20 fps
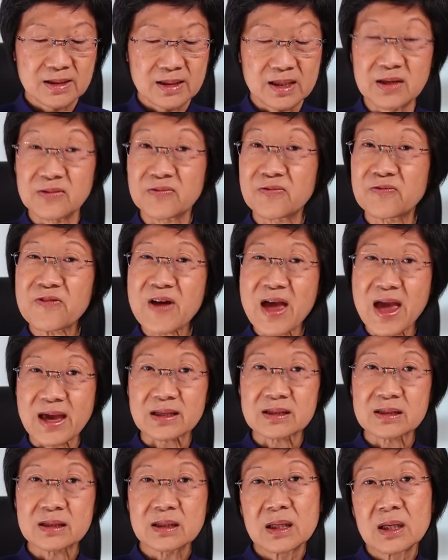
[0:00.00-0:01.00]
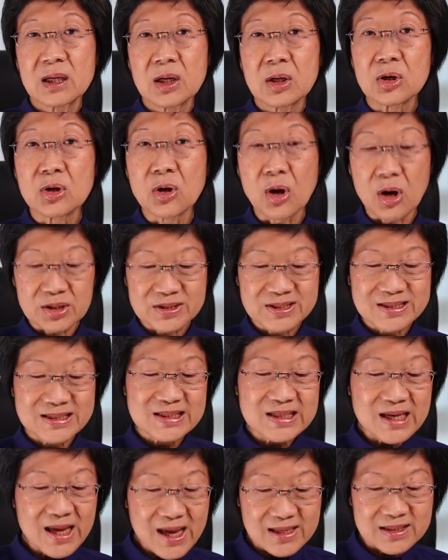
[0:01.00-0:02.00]
In fact, God's
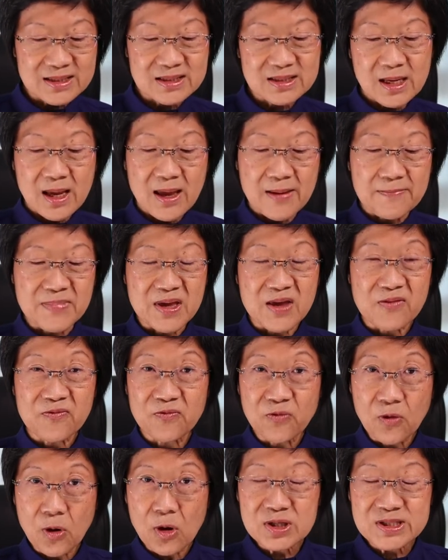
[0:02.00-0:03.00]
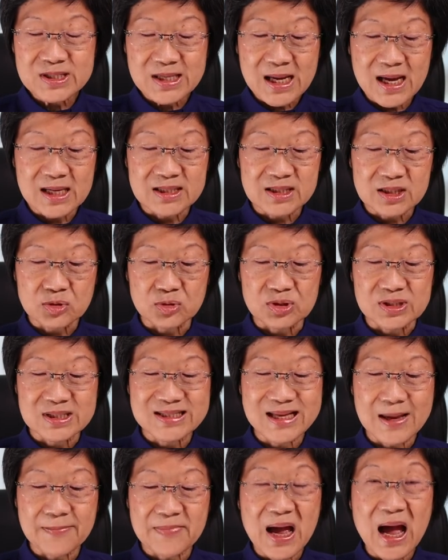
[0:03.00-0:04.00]
tests may force us to
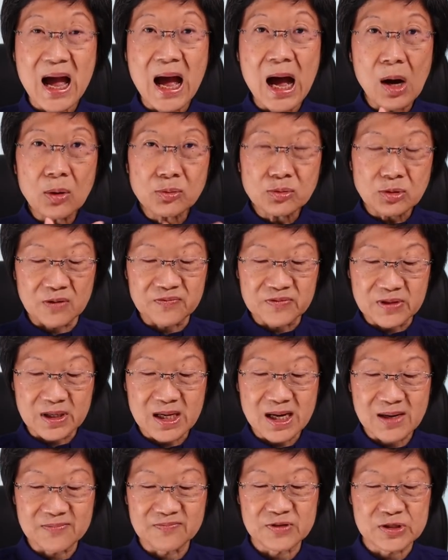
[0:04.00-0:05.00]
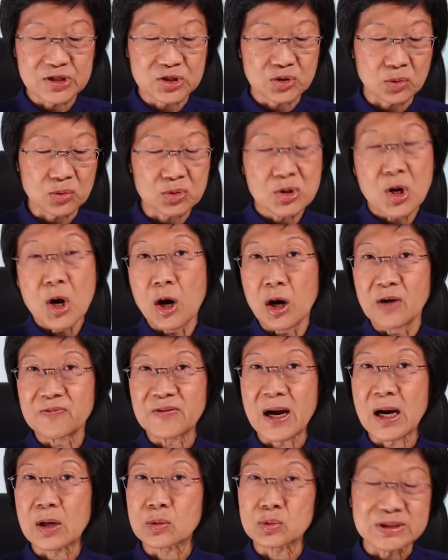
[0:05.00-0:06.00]
step out of the comfort zone of
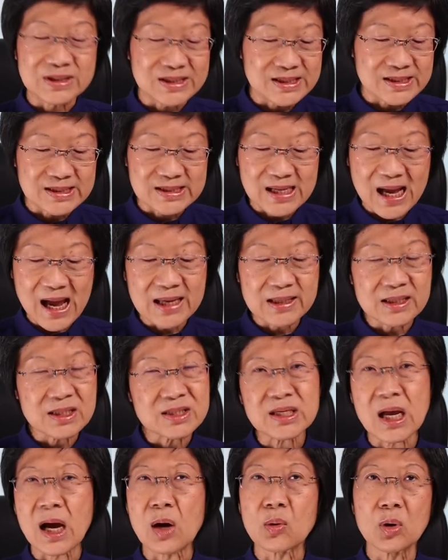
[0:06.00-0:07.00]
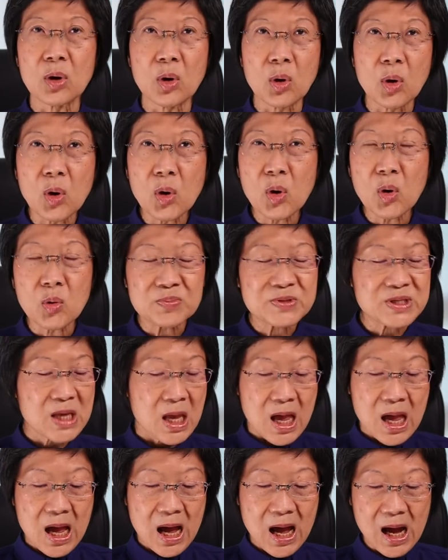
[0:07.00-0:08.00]
our desires, our hopes,
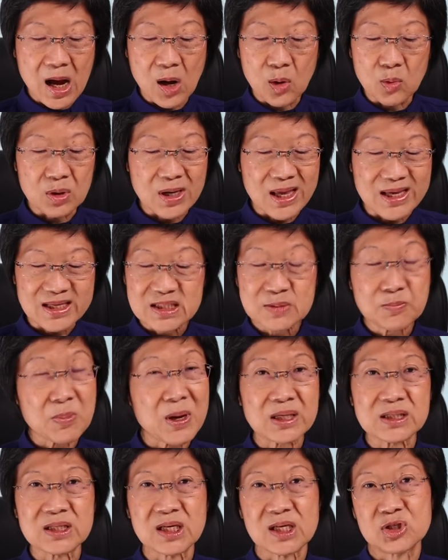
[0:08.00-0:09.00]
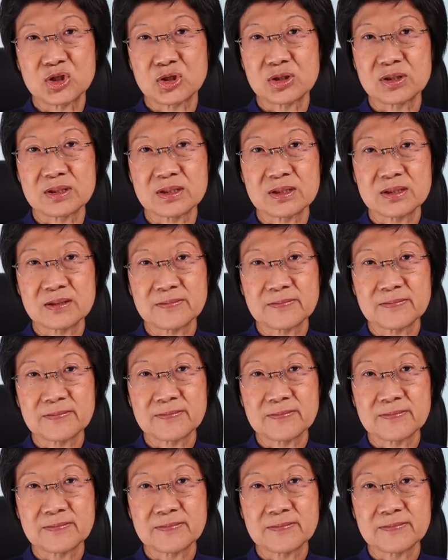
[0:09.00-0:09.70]
our expectations.